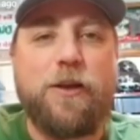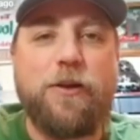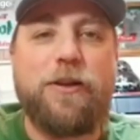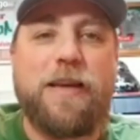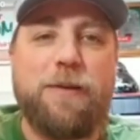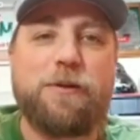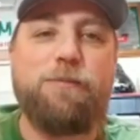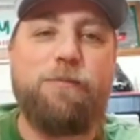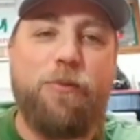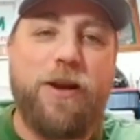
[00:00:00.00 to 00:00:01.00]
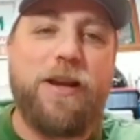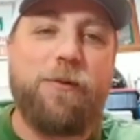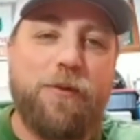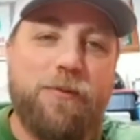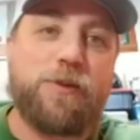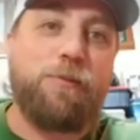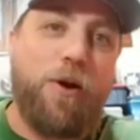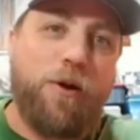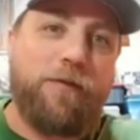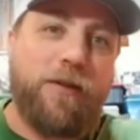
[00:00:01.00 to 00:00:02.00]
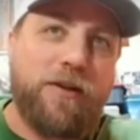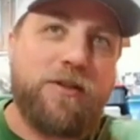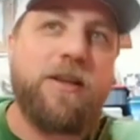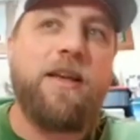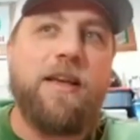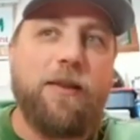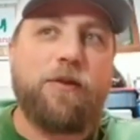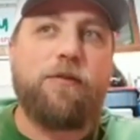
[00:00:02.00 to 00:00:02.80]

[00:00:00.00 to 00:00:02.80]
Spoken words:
continually to keep breeding with smarter fish.